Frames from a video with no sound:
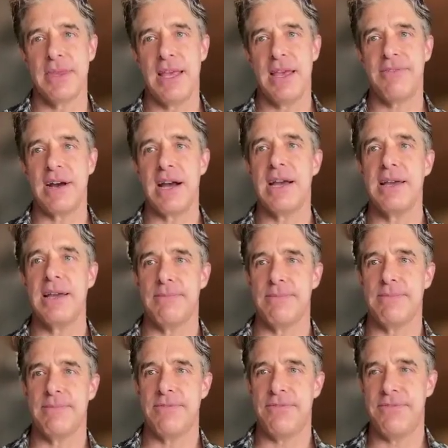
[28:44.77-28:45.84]
If I
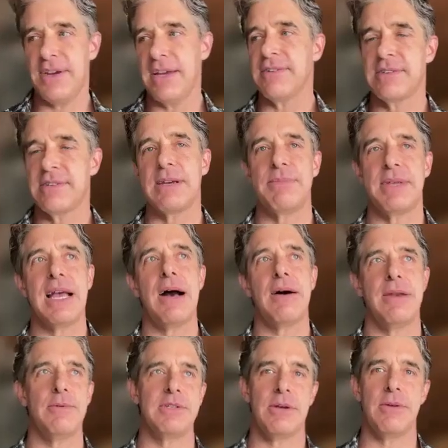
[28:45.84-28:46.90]
figured something out
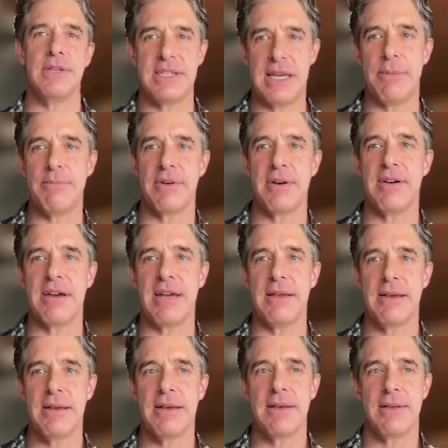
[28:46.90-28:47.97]
and it was only temporary,